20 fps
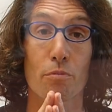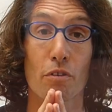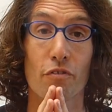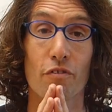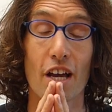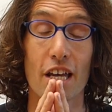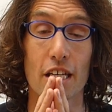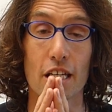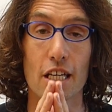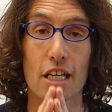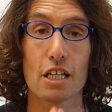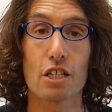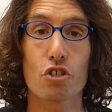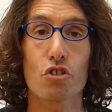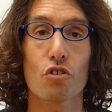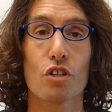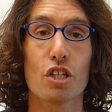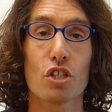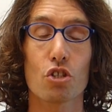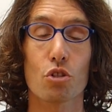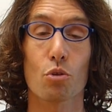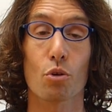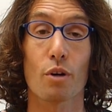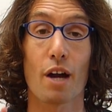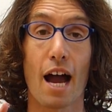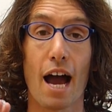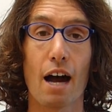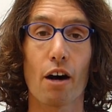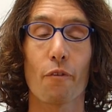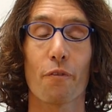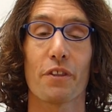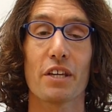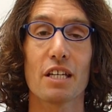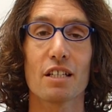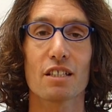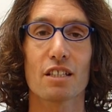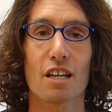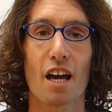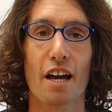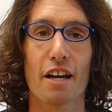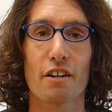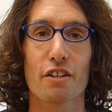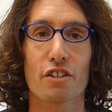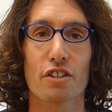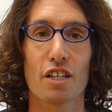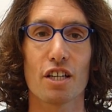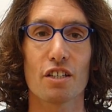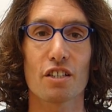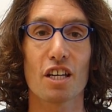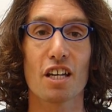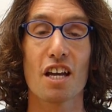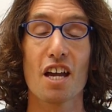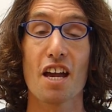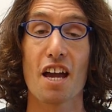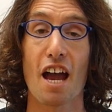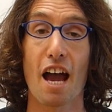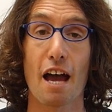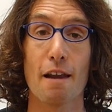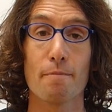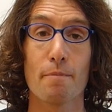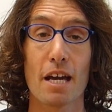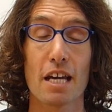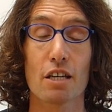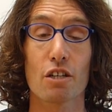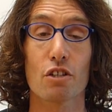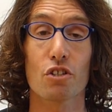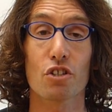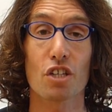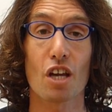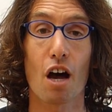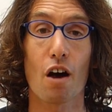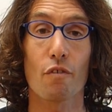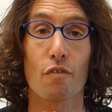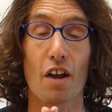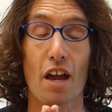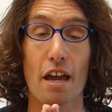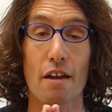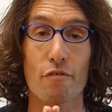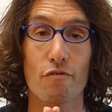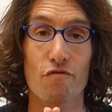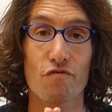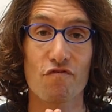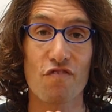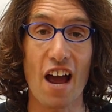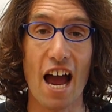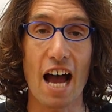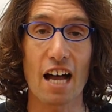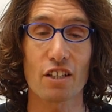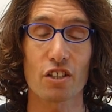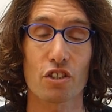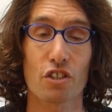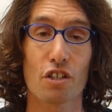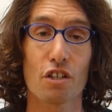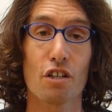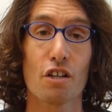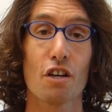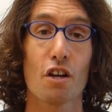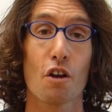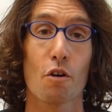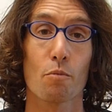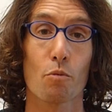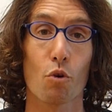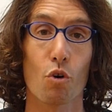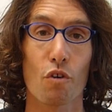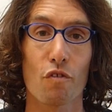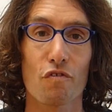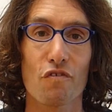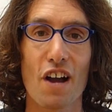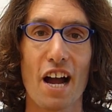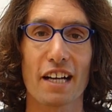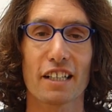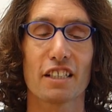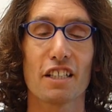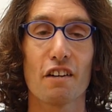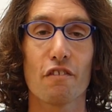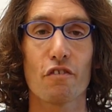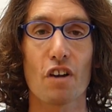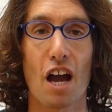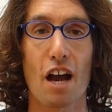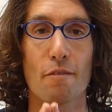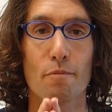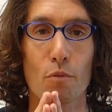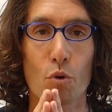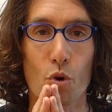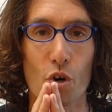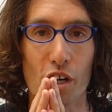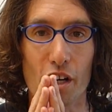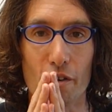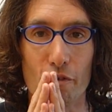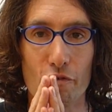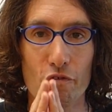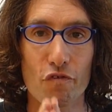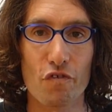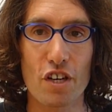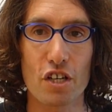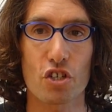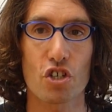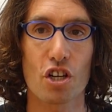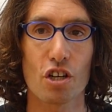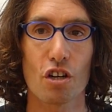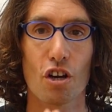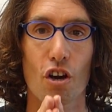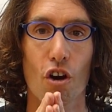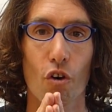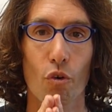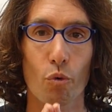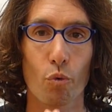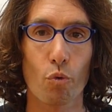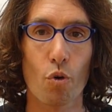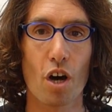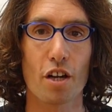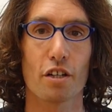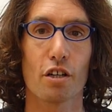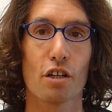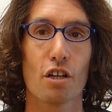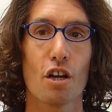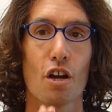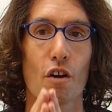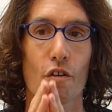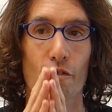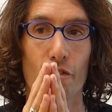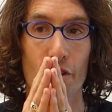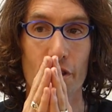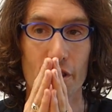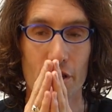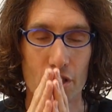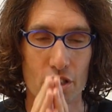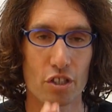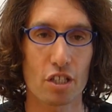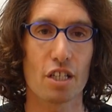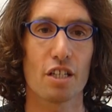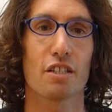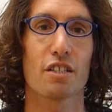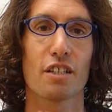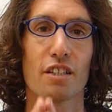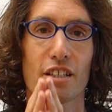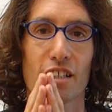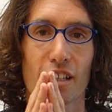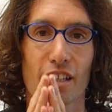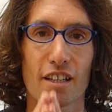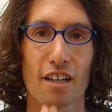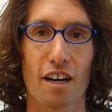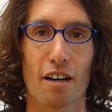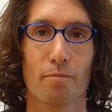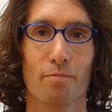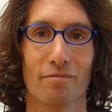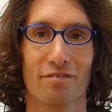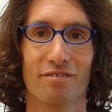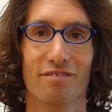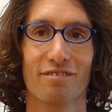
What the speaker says: prevent injuries throughout the entire season and make yourself a faster, more effective, and more efficient runner for the season to come.